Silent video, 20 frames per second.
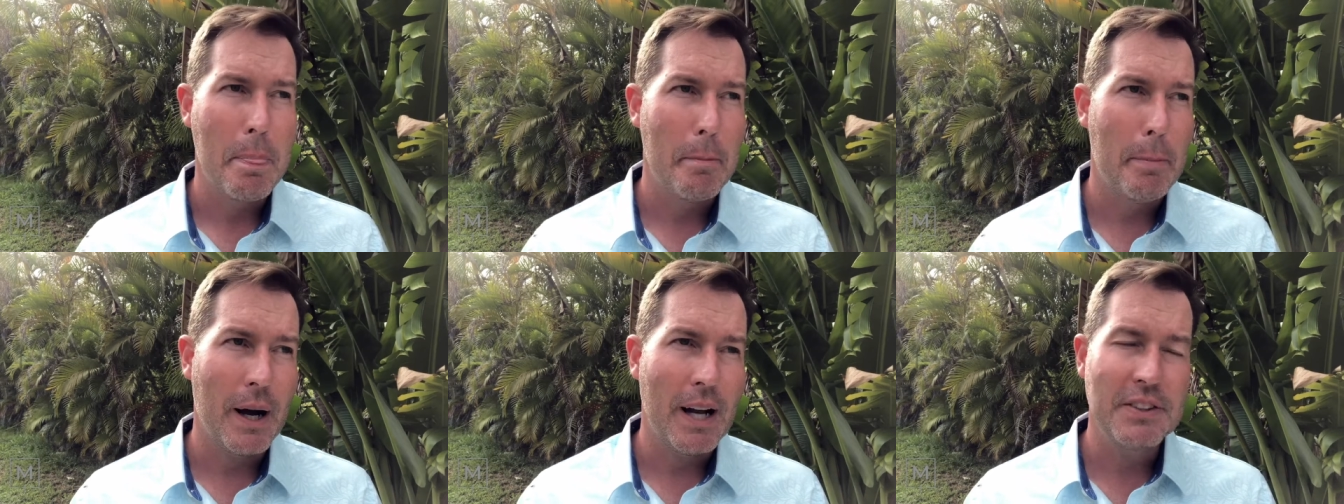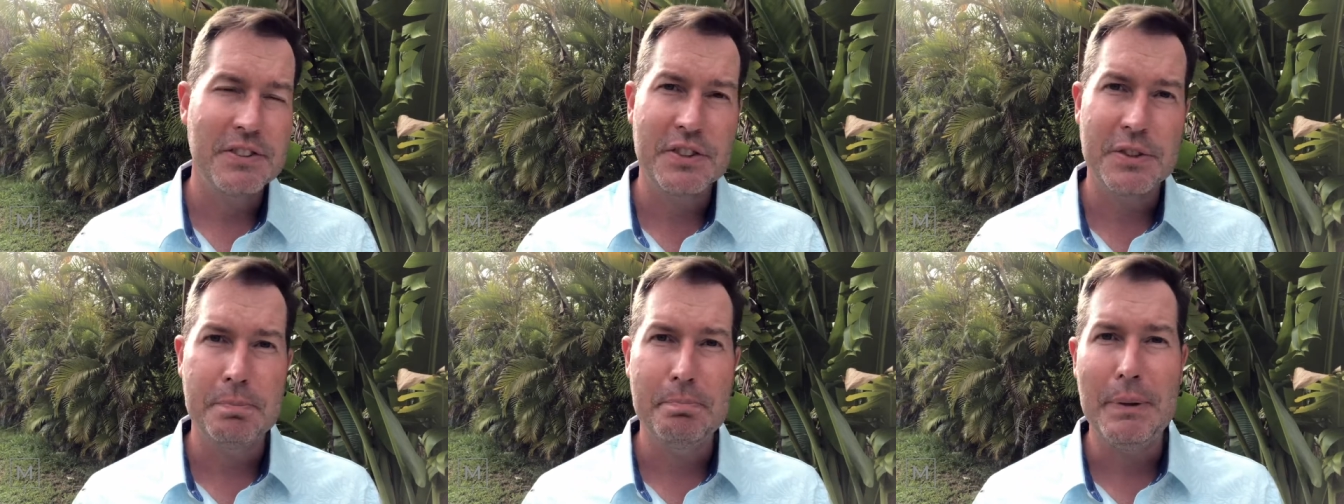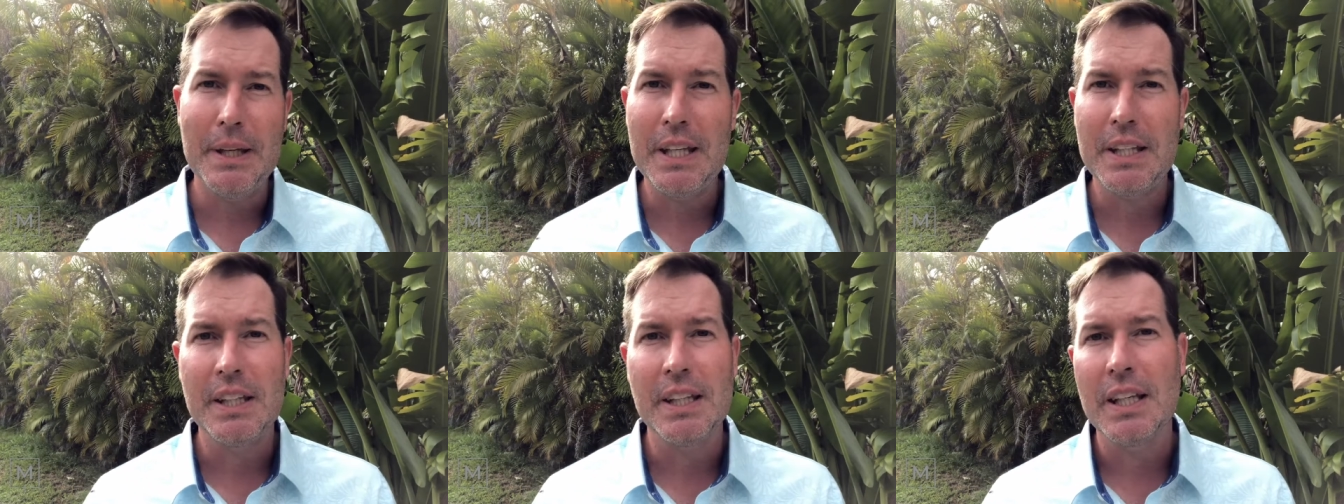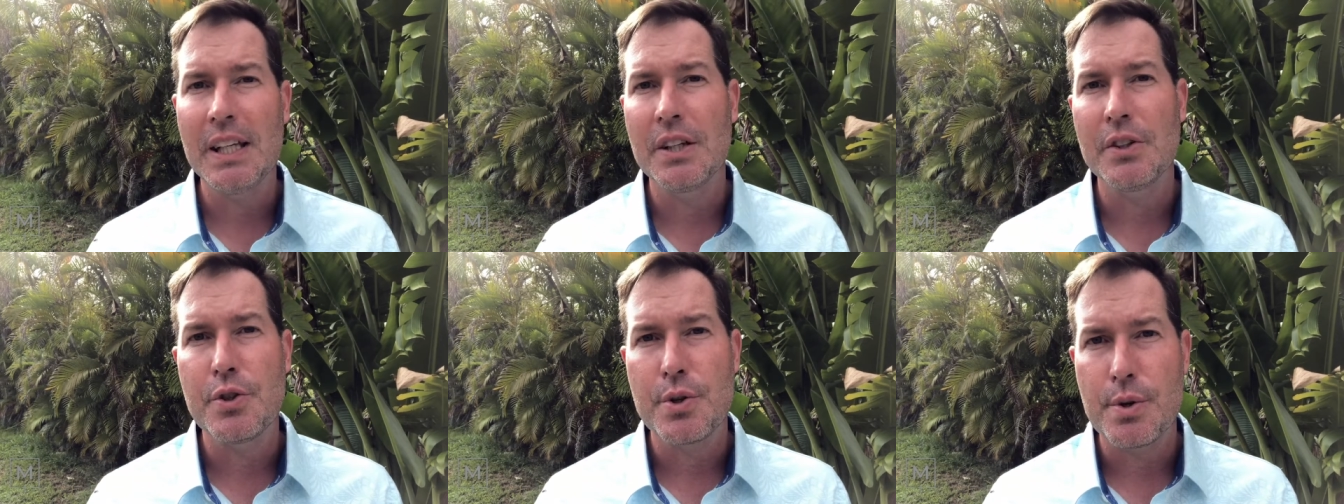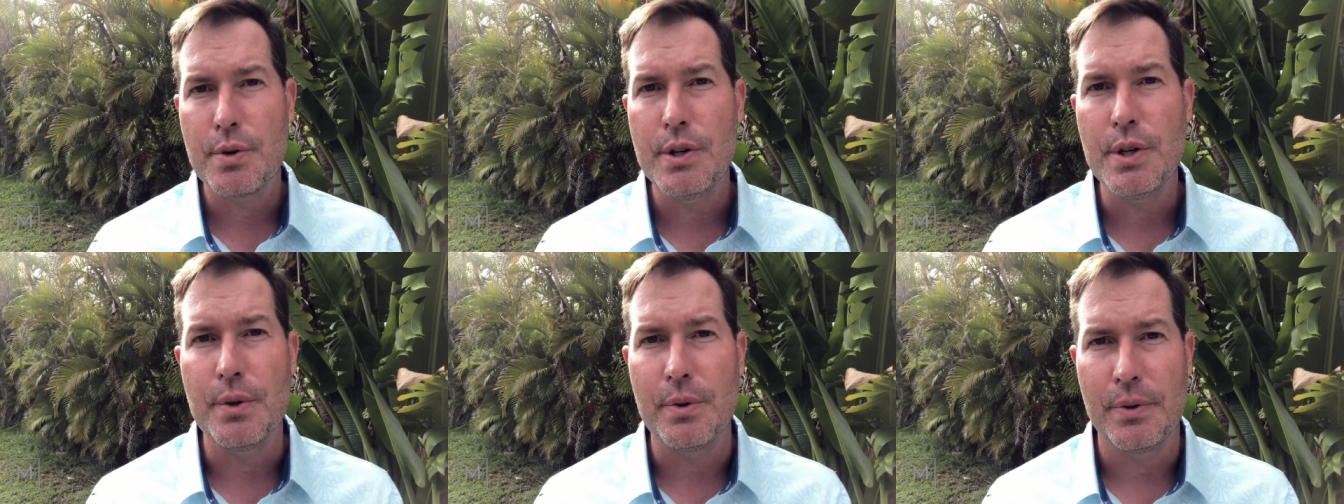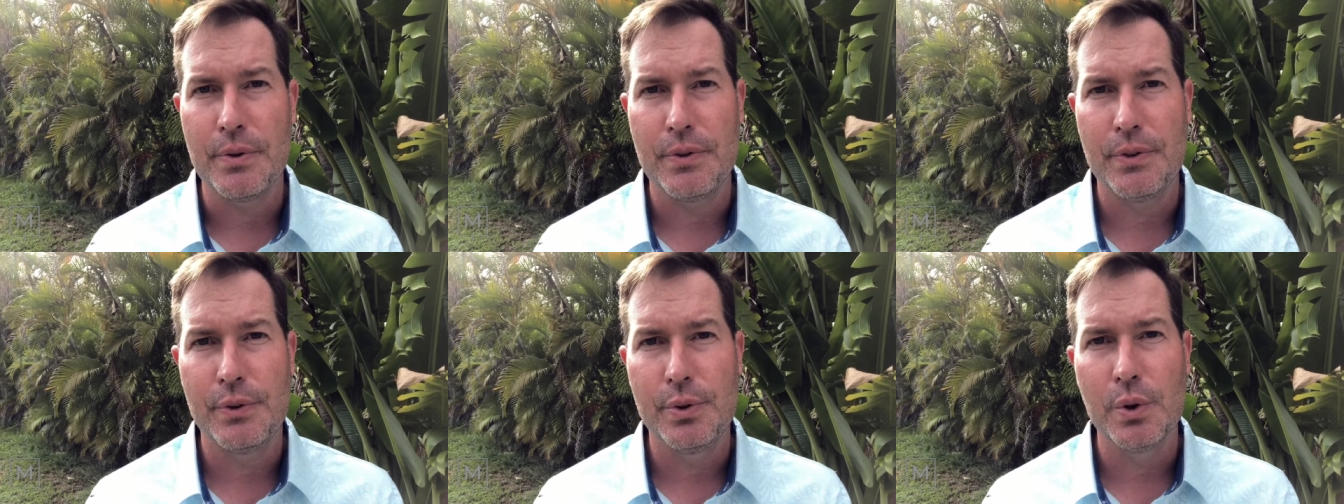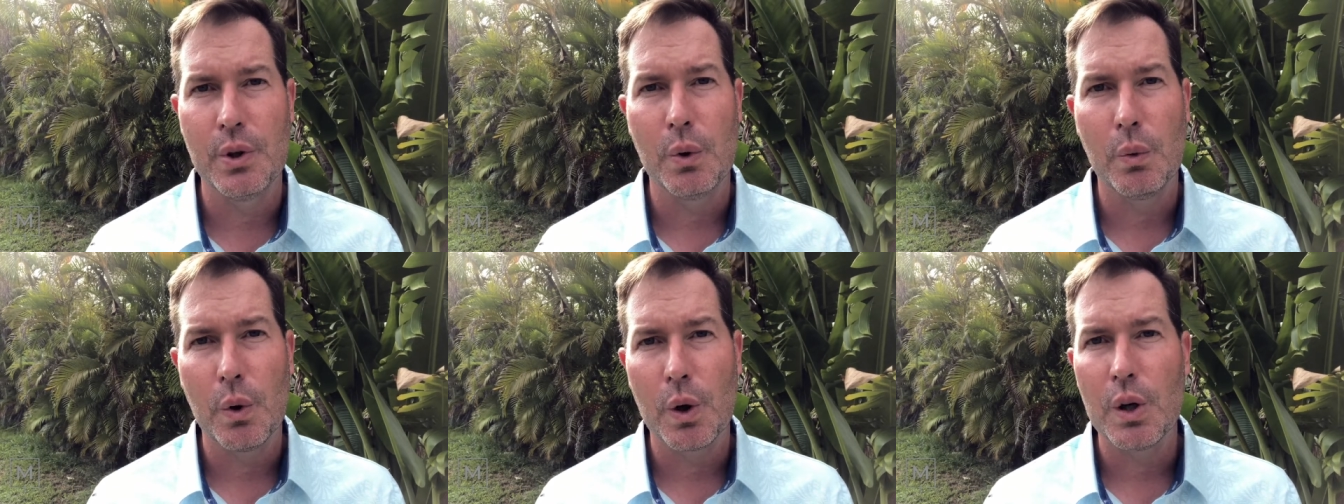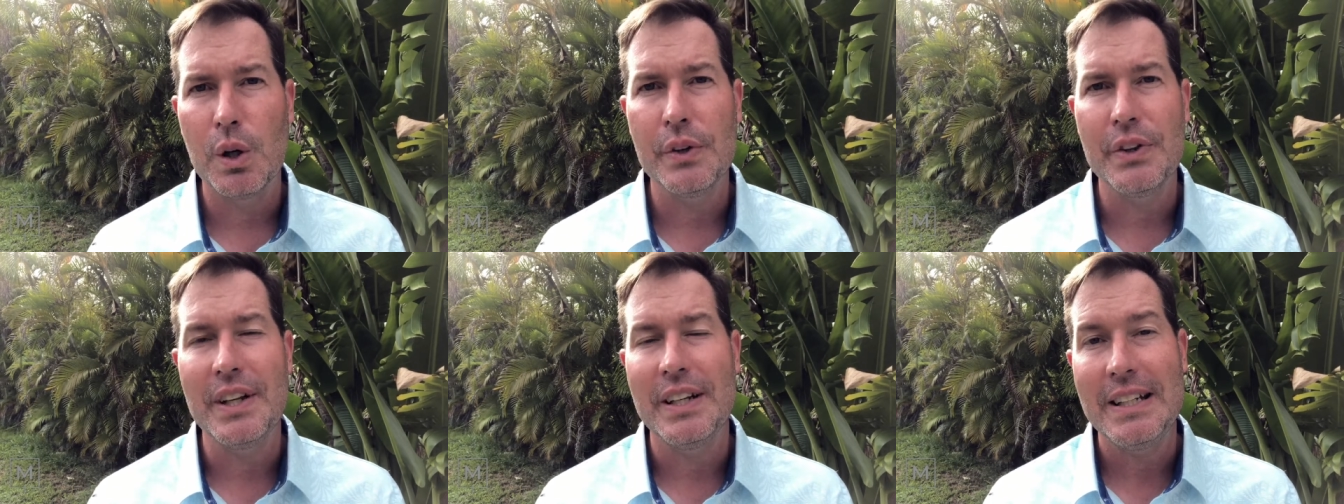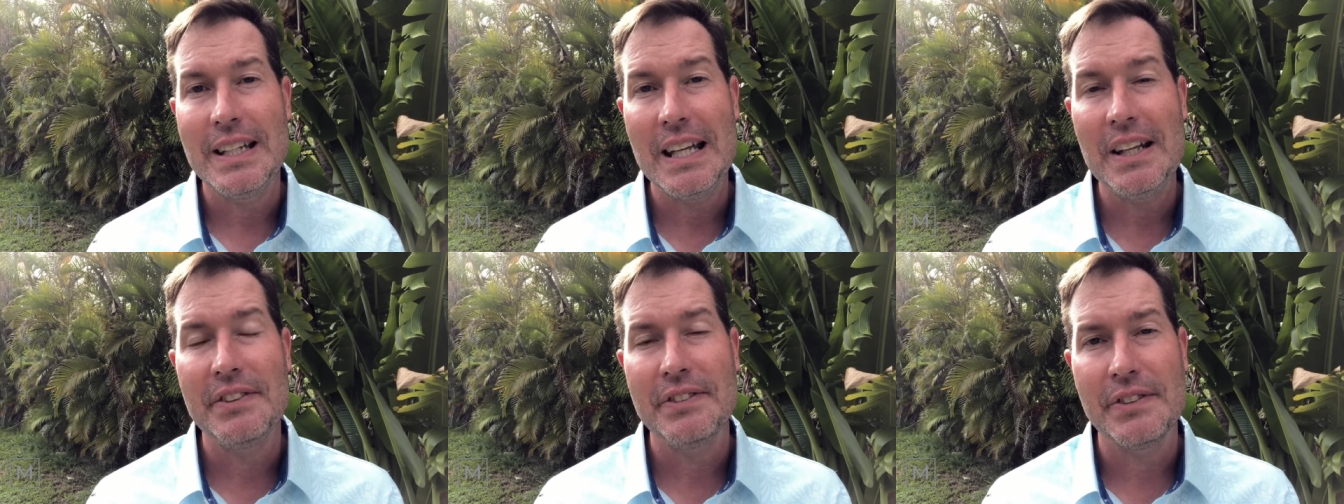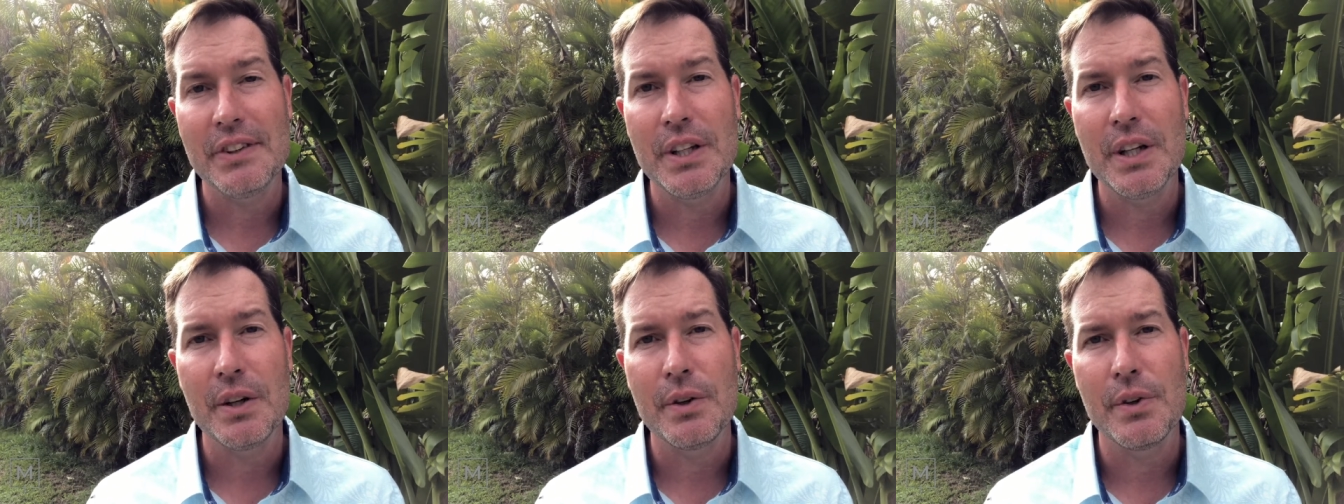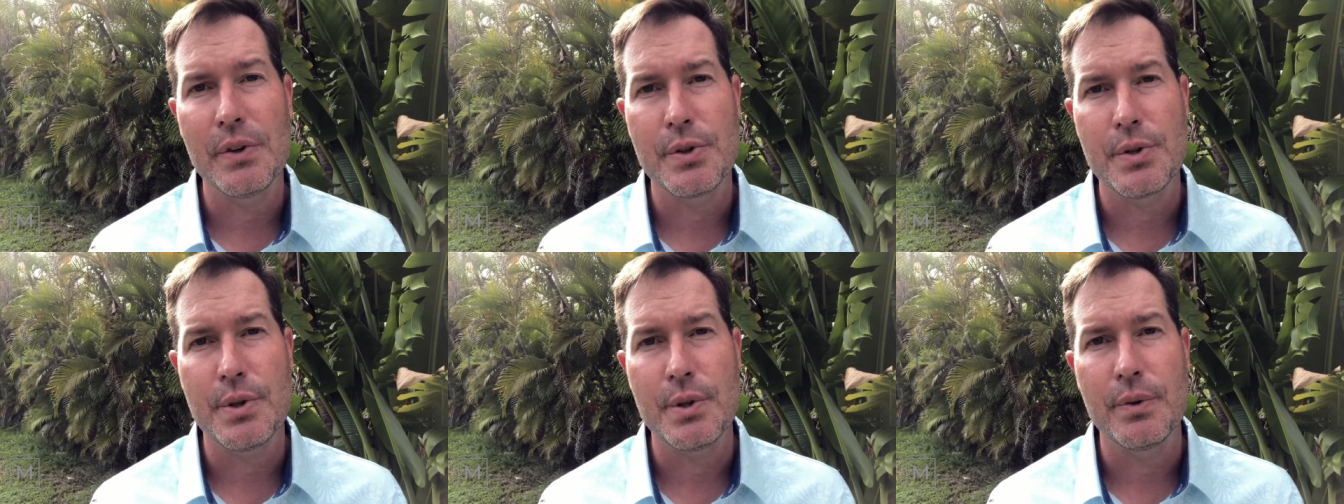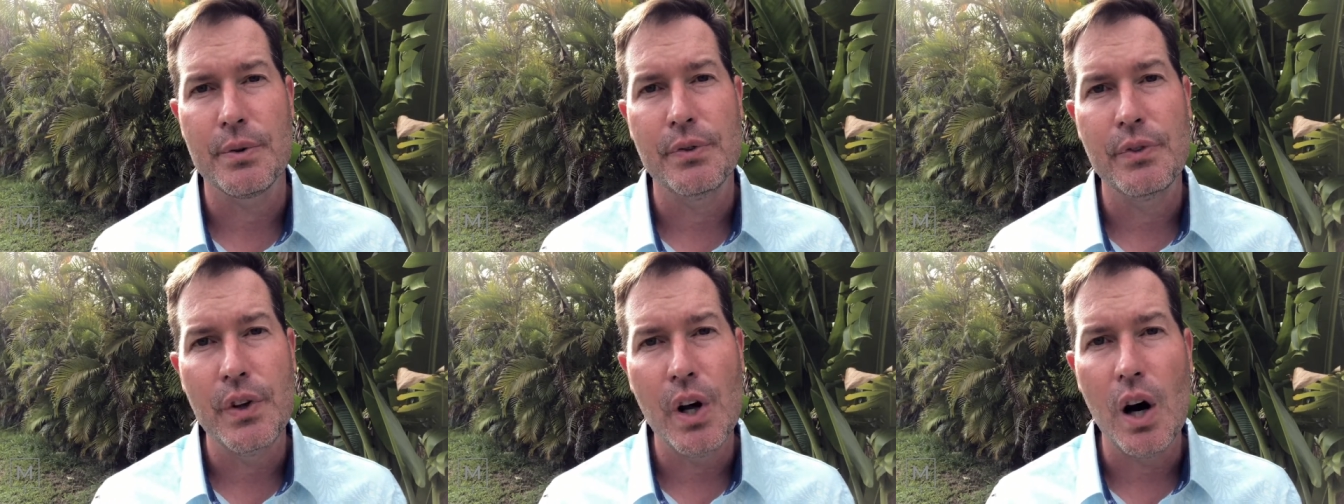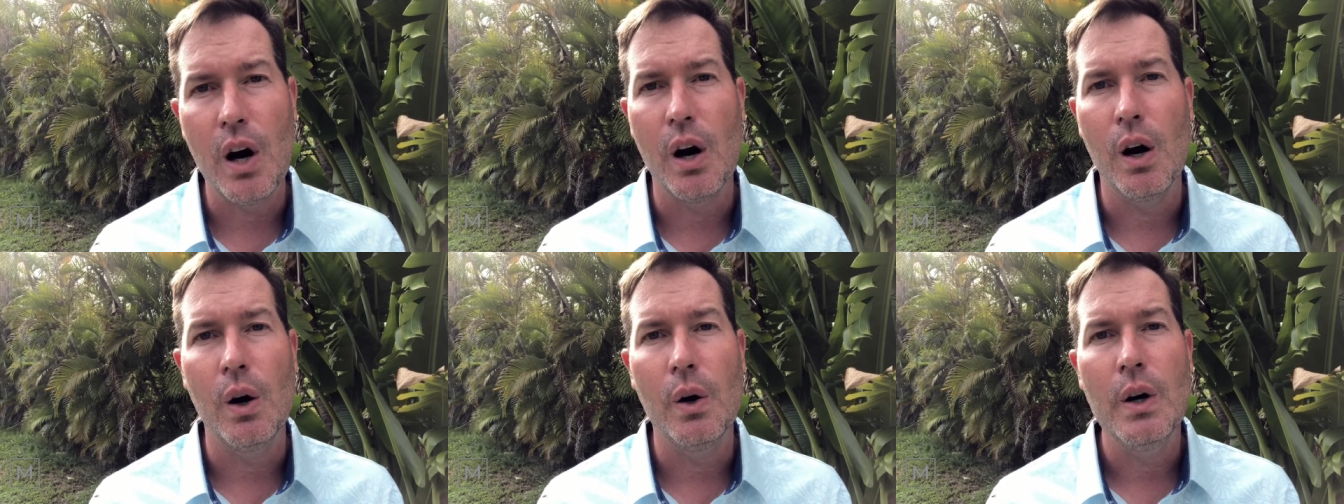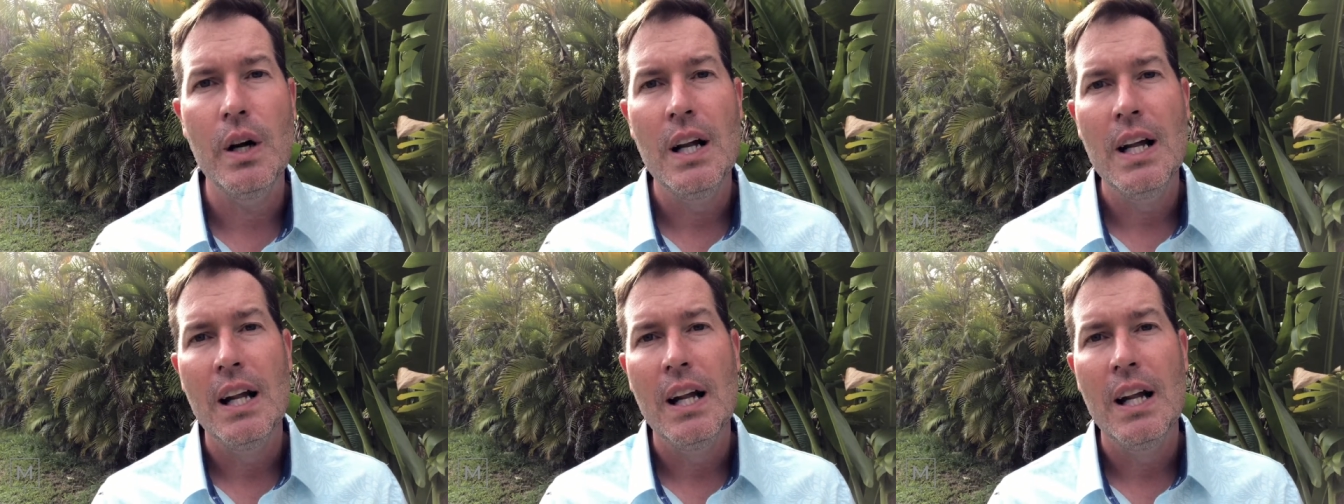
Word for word: by speaking truth to a world that needs to hear the truth, know